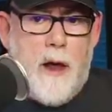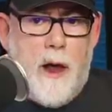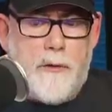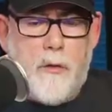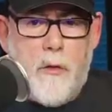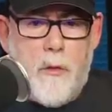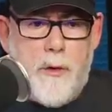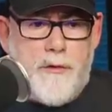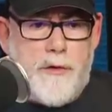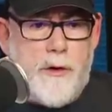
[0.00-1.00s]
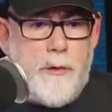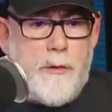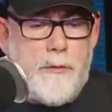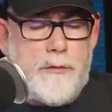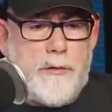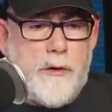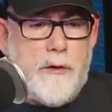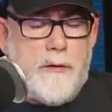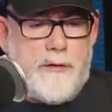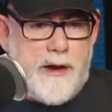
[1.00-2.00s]
I'd always used
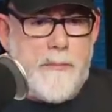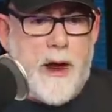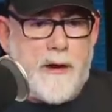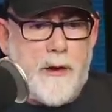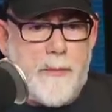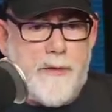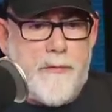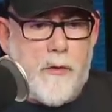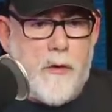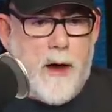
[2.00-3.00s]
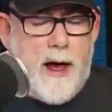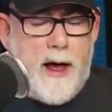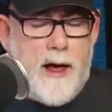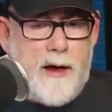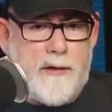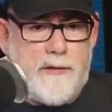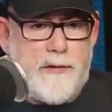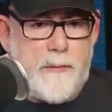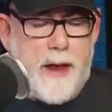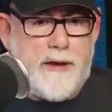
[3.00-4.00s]
dmenu before as
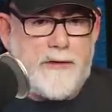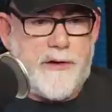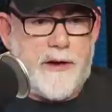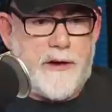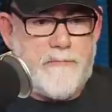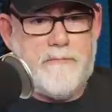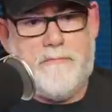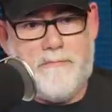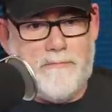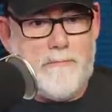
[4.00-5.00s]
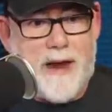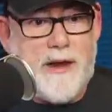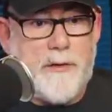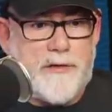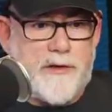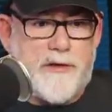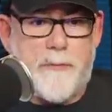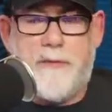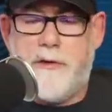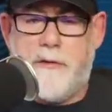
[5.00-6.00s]
the basic menu
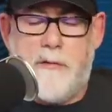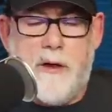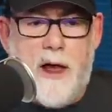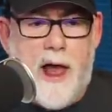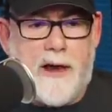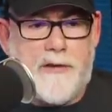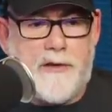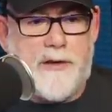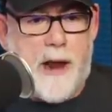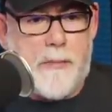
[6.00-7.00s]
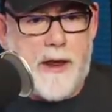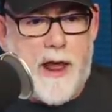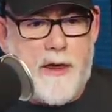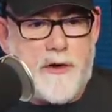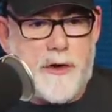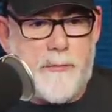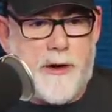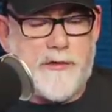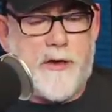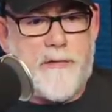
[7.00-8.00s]
system to access an application
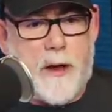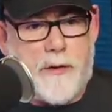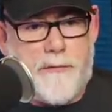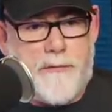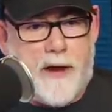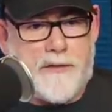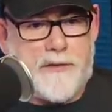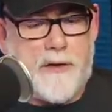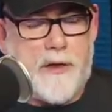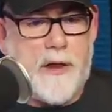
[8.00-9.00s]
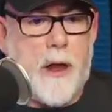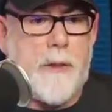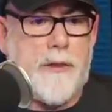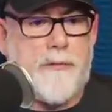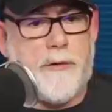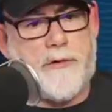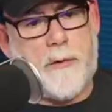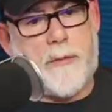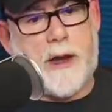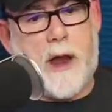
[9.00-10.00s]
because I found it faster than going through
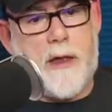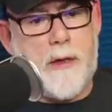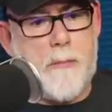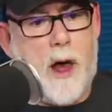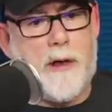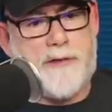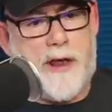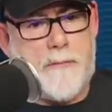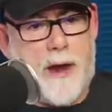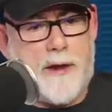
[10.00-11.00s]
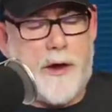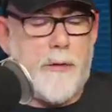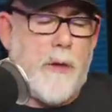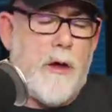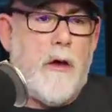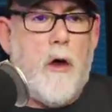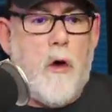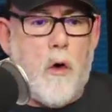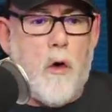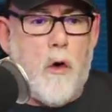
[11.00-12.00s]
something like the Mate menu
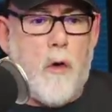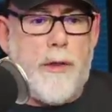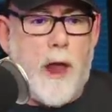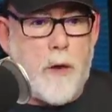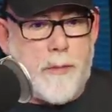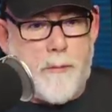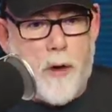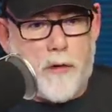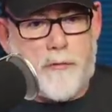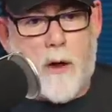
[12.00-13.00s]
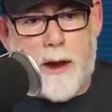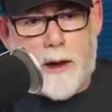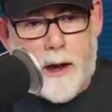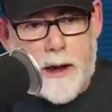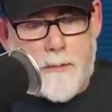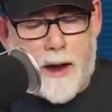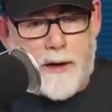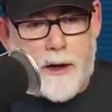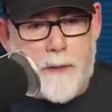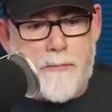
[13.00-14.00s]
or the OpenBox right-click
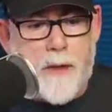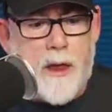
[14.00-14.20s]
menu.